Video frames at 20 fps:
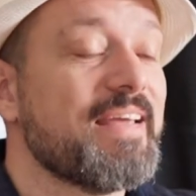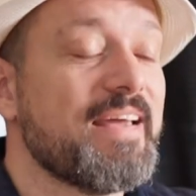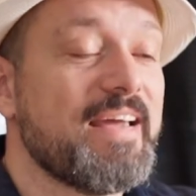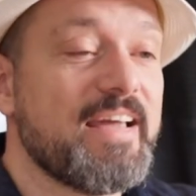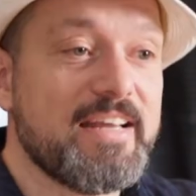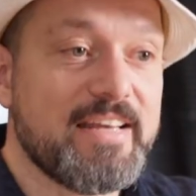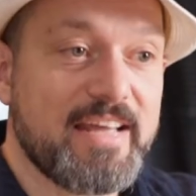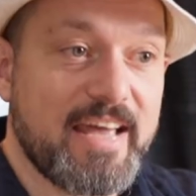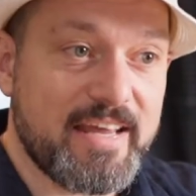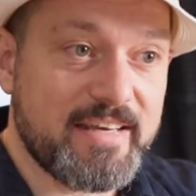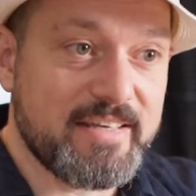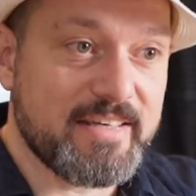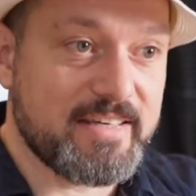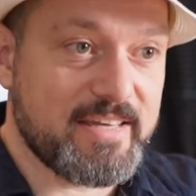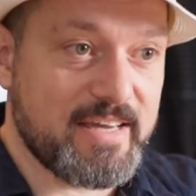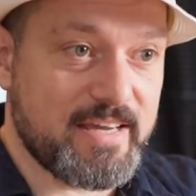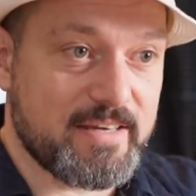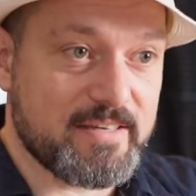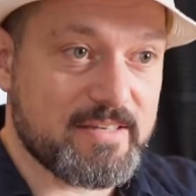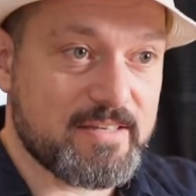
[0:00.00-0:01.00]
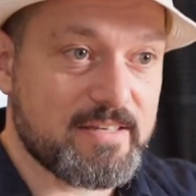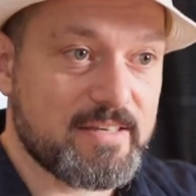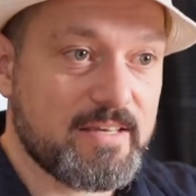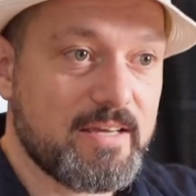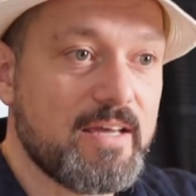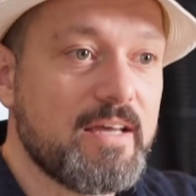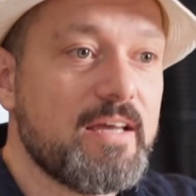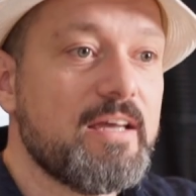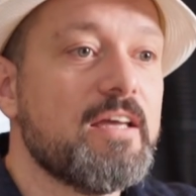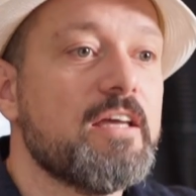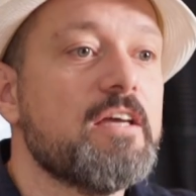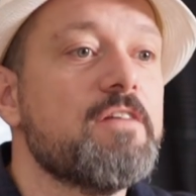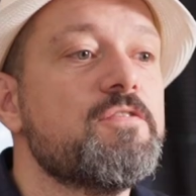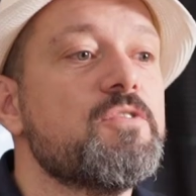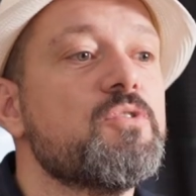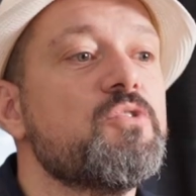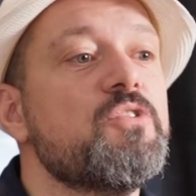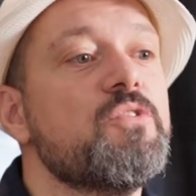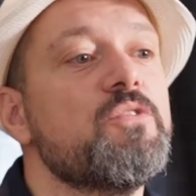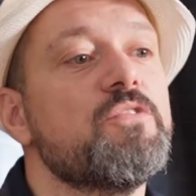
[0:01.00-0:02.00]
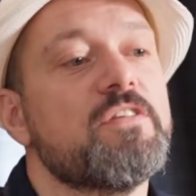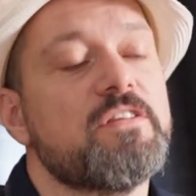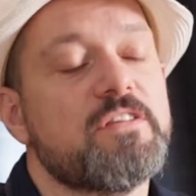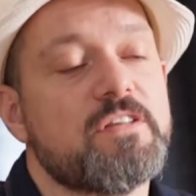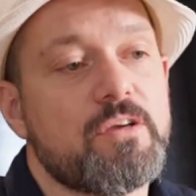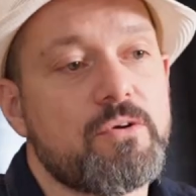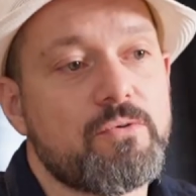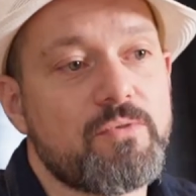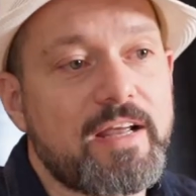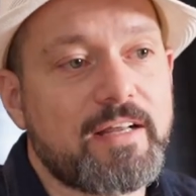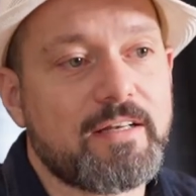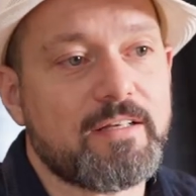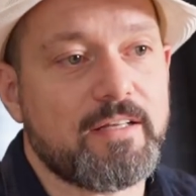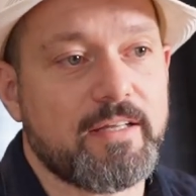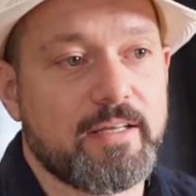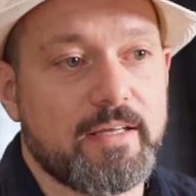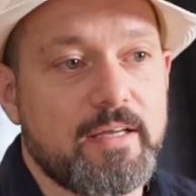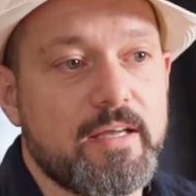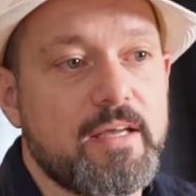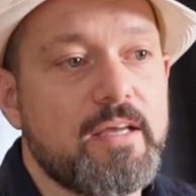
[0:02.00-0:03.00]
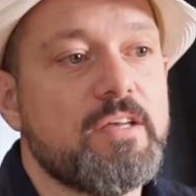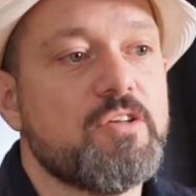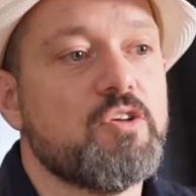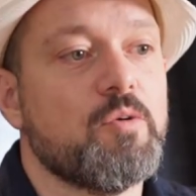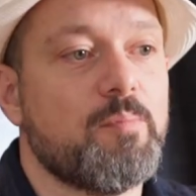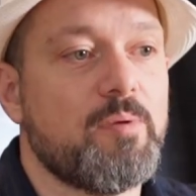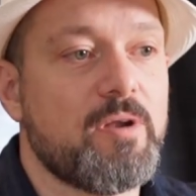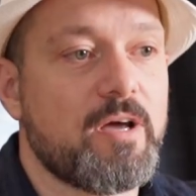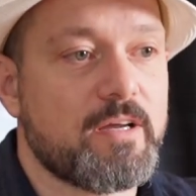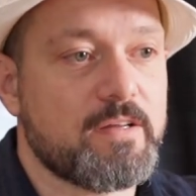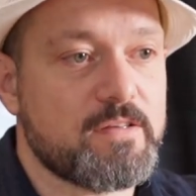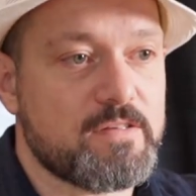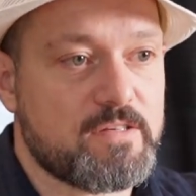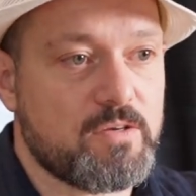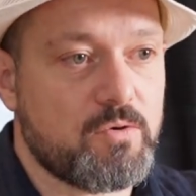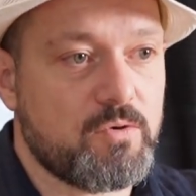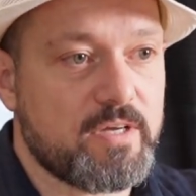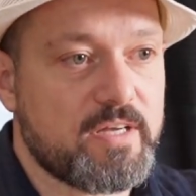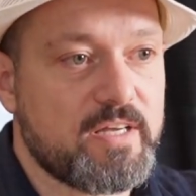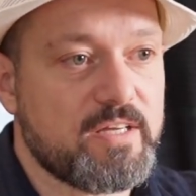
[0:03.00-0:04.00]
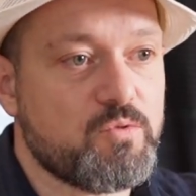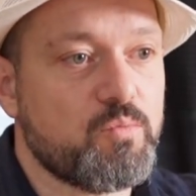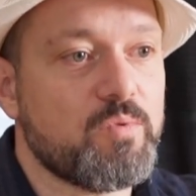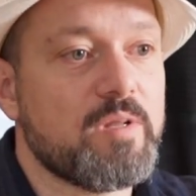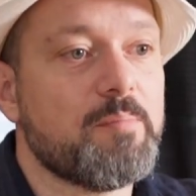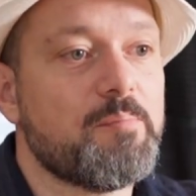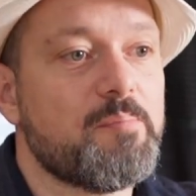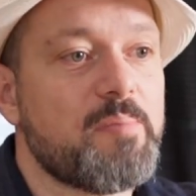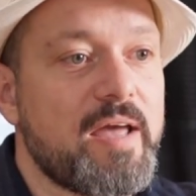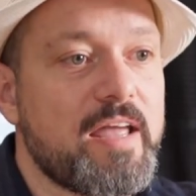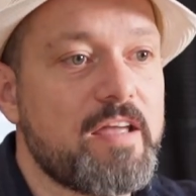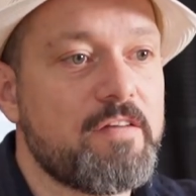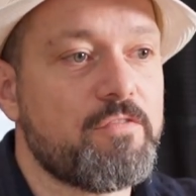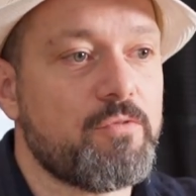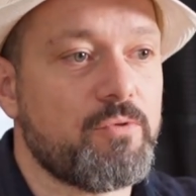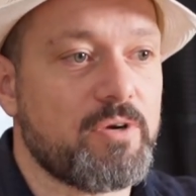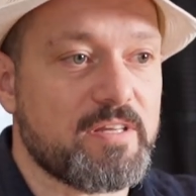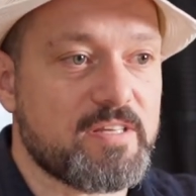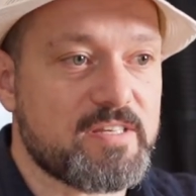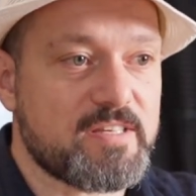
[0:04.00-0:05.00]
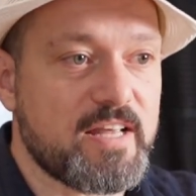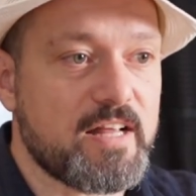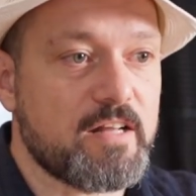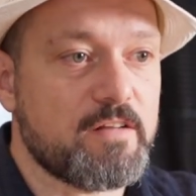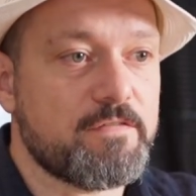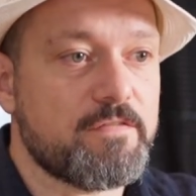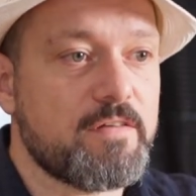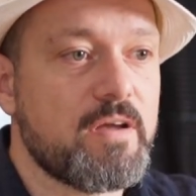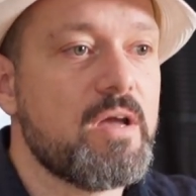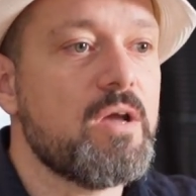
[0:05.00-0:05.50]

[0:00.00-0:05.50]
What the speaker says: In any case, if you use it correctly, your plug-in solar kit will pay for itself